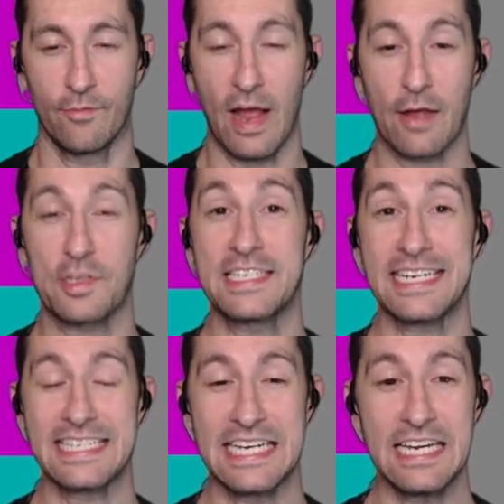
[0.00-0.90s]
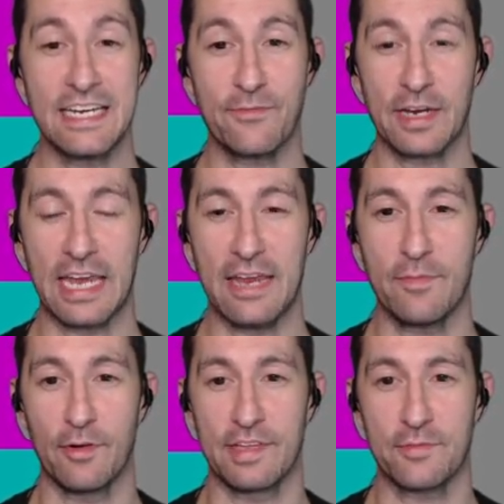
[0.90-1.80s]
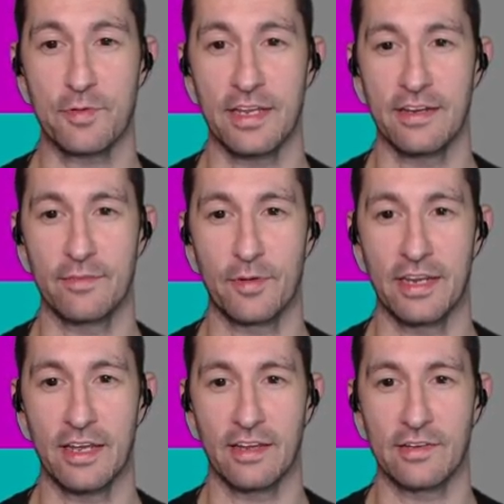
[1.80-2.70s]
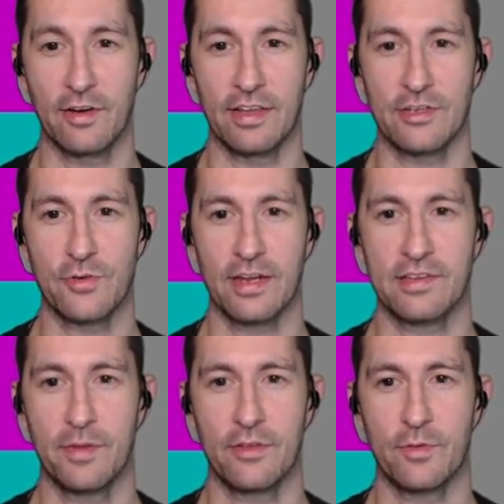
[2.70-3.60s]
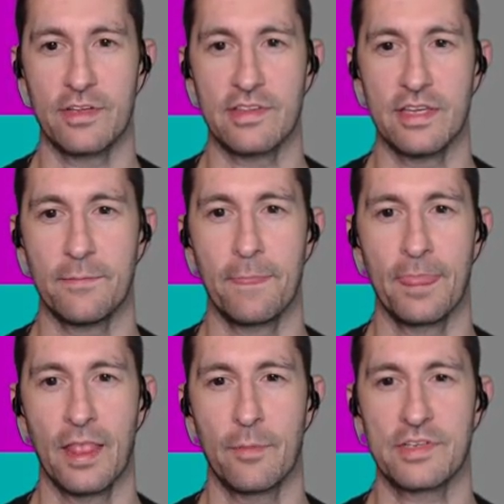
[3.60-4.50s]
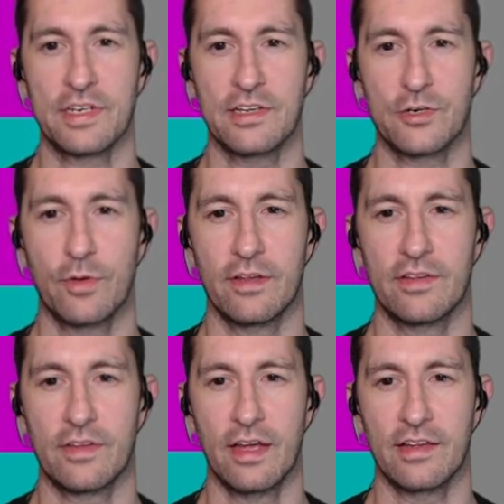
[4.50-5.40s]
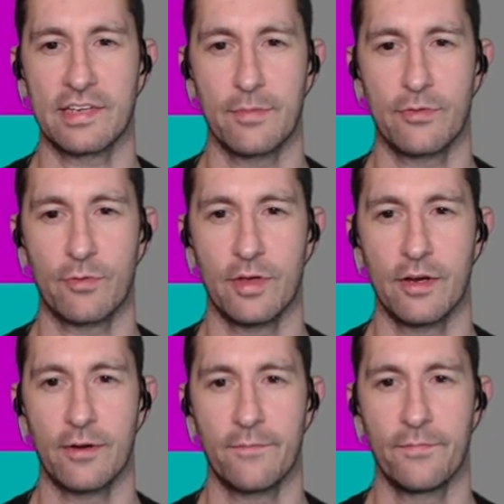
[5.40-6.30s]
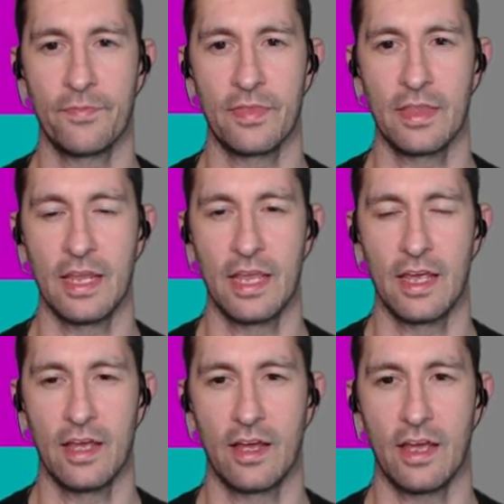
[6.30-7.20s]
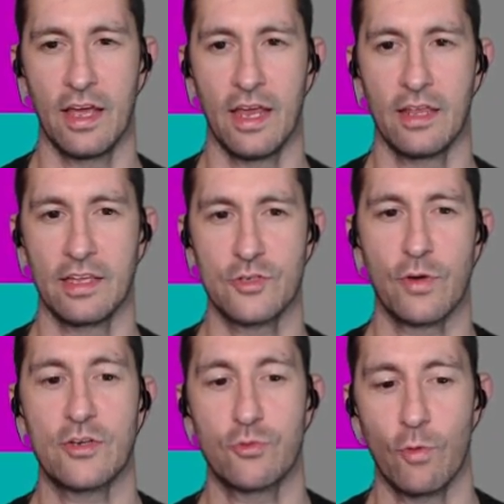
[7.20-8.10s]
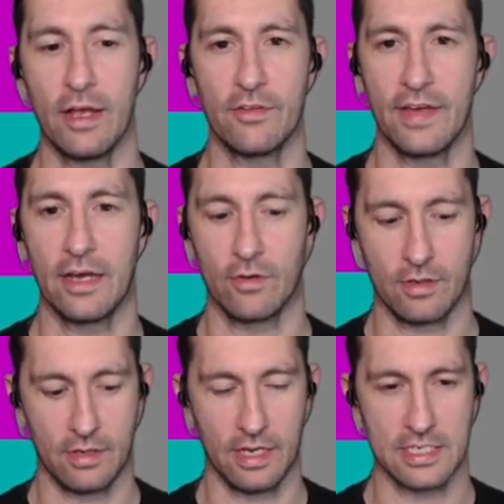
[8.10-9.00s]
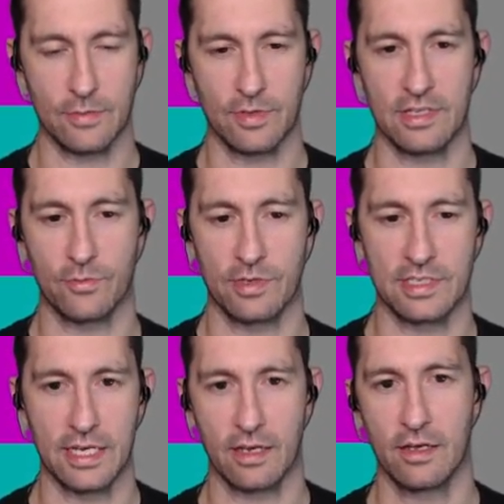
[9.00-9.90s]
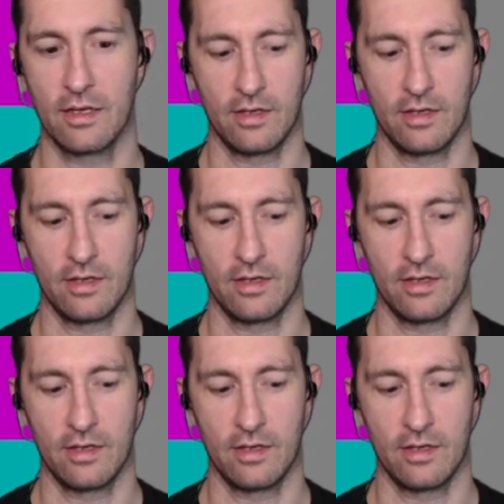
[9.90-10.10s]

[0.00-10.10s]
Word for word: Wow, 16 different game modes. That's pretty nice. All right, let's try some other ones then. I'm just going to skip through here. And let's try 12 out and see what this one's like.